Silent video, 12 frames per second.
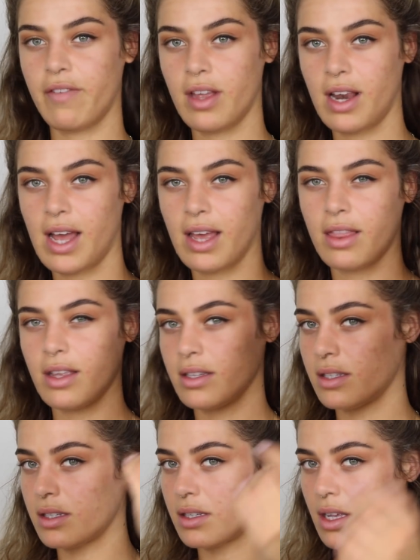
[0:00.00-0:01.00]
feel like
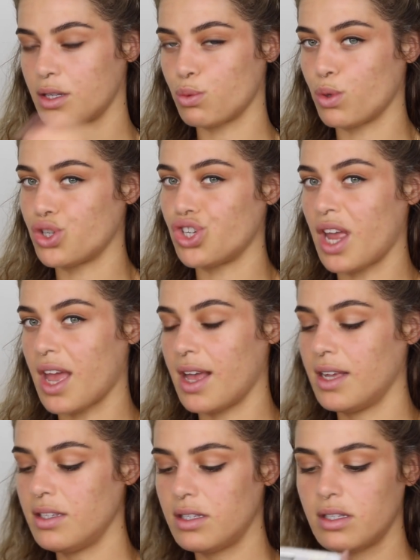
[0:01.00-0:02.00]
this is what she
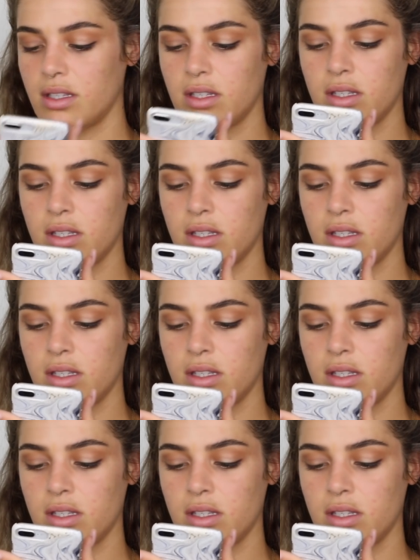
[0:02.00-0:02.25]
has.